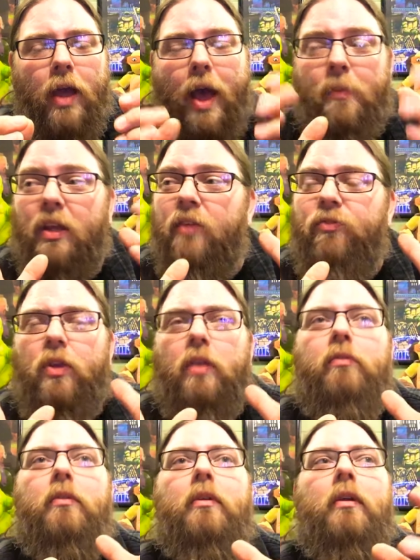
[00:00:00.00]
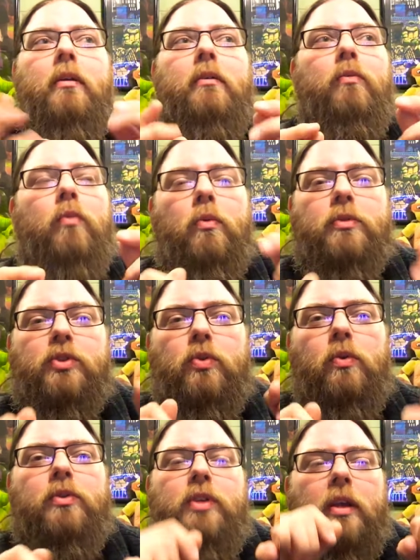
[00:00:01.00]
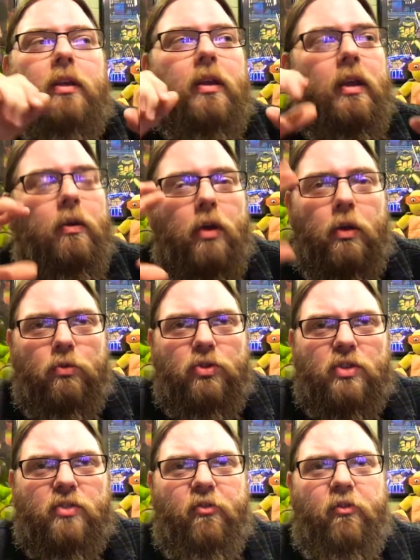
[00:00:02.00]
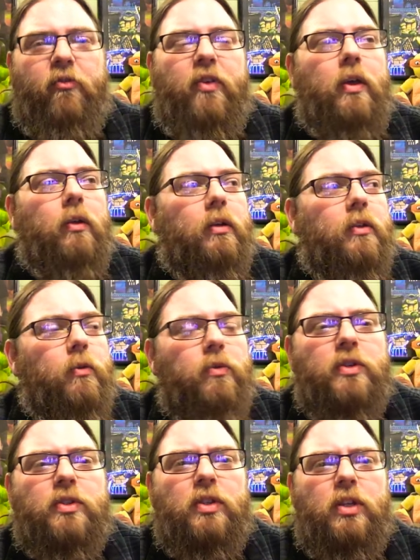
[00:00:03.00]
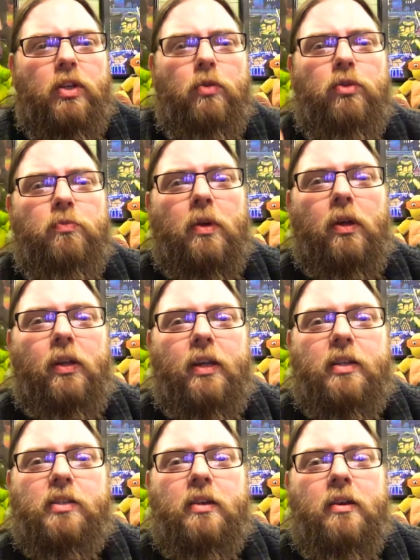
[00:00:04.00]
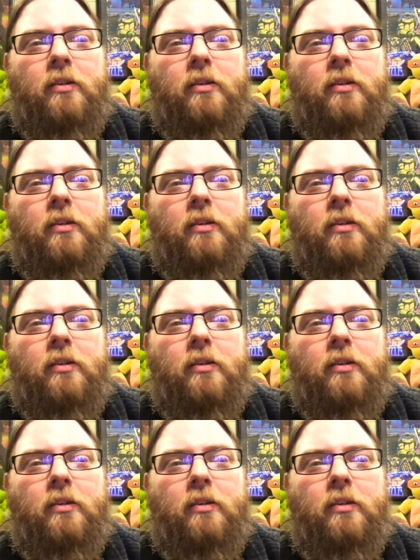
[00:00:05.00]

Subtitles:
I mean, if it, what was cool is like it was just filled. There were these huge buildings,